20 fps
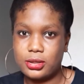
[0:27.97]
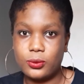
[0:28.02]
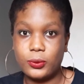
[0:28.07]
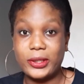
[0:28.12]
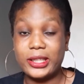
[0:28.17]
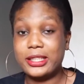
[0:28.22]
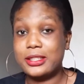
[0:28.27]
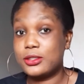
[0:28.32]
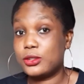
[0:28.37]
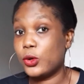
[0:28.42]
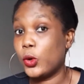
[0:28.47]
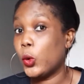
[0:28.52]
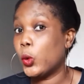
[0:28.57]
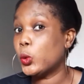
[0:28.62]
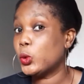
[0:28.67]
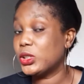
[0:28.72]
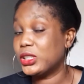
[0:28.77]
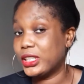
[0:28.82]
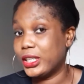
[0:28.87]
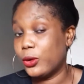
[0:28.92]
weddings
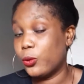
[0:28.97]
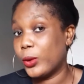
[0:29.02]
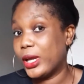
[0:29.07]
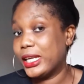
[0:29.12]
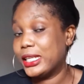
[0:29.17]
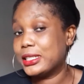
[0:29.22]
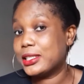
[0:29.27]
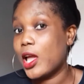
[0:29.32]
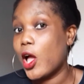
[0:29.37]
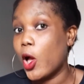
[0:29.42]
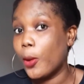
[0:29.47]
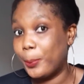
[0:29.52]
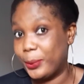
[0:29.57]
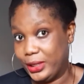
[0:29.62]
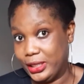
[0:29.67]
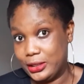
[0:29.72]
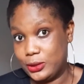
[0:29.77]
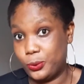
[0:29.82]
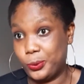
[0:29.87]
only, wedding topics,